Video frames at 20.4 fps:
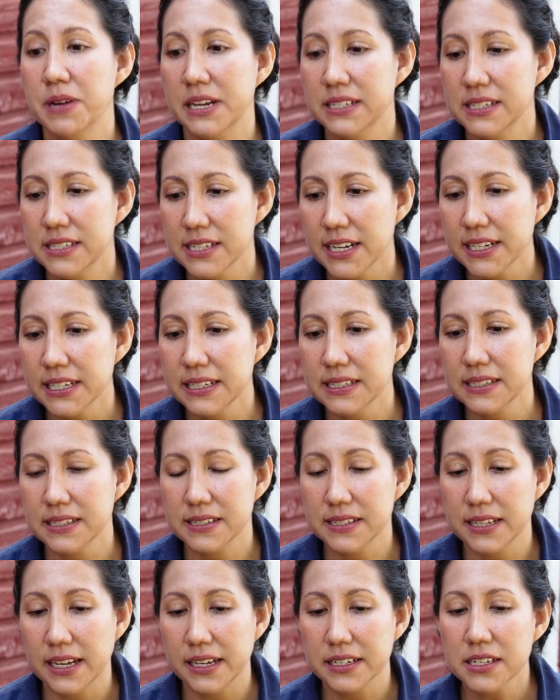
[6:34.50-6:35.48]
my studies
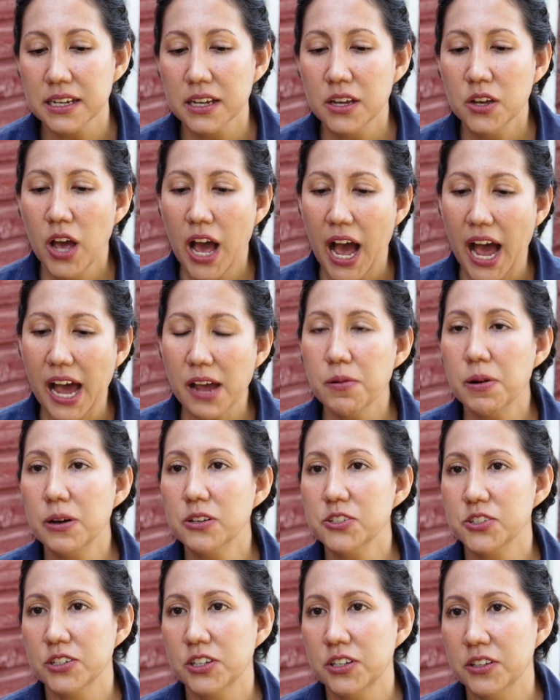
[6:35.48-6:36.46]
is that I
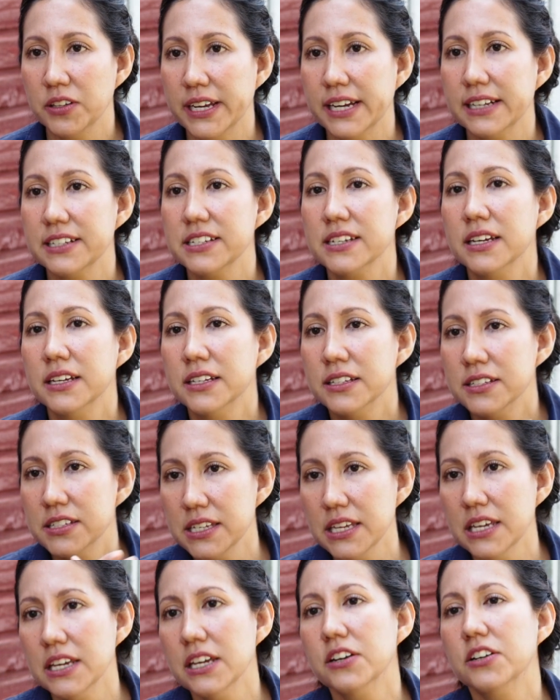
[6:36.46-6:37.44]
also collect
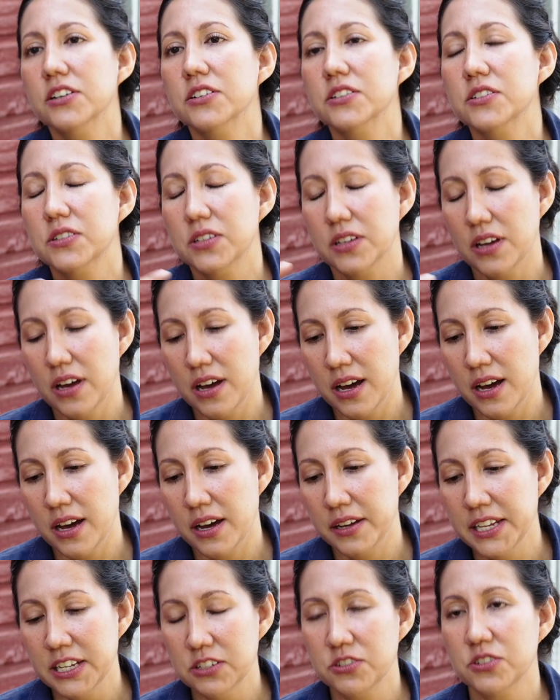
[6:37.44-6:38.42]
tears,
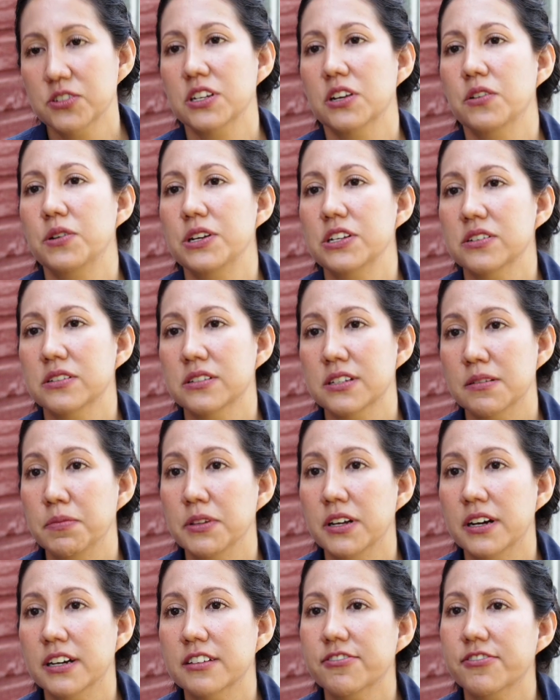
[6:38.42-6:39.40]
uh, nasal secretions of
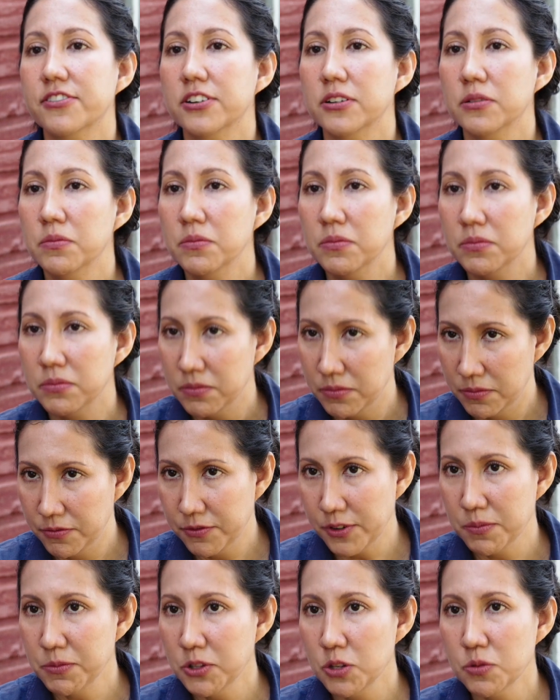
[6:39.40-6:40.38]
blood from,
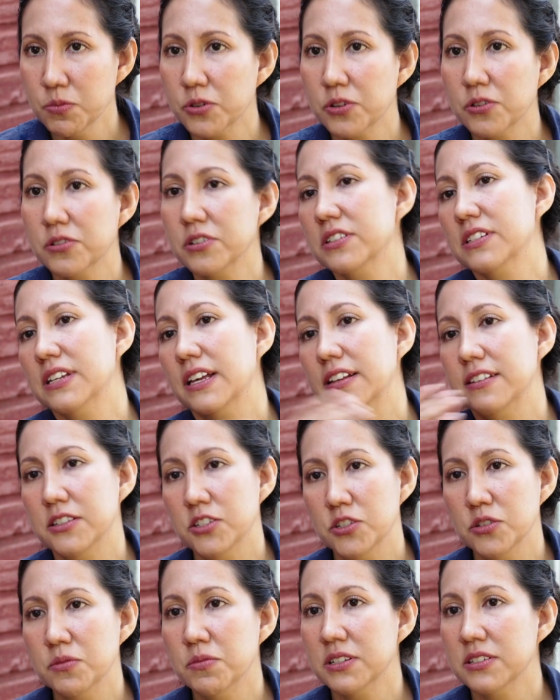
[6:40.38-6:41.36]
from newborns,
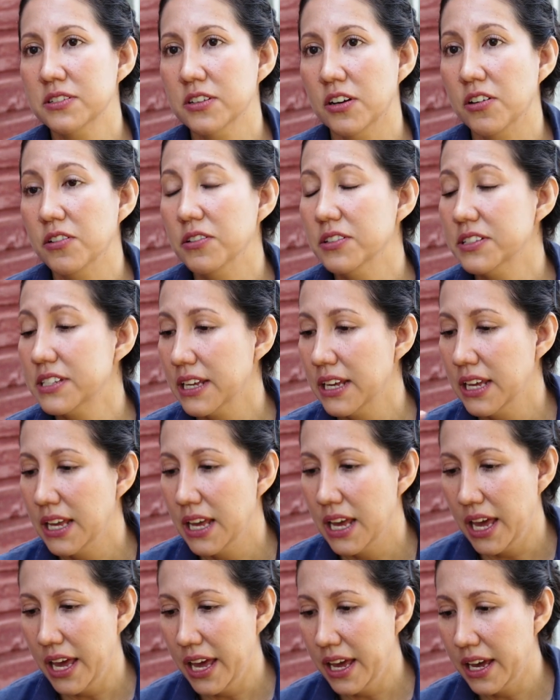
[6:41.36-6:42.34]
two months old,
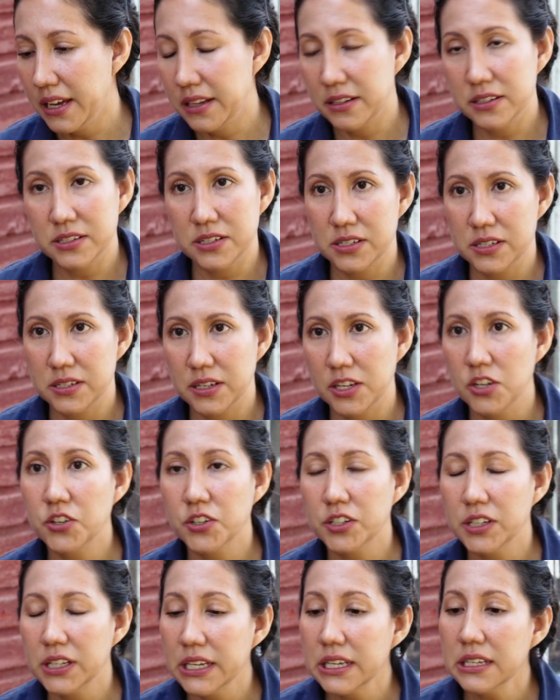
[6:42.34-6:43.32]
and
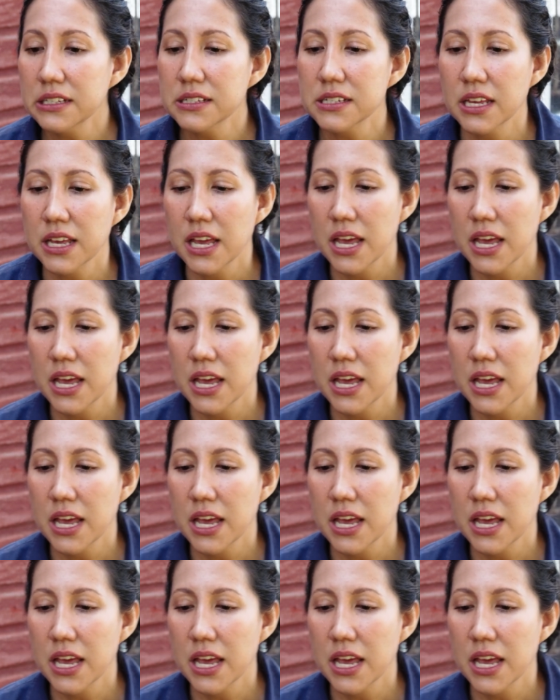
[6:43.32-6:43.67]
yearlings.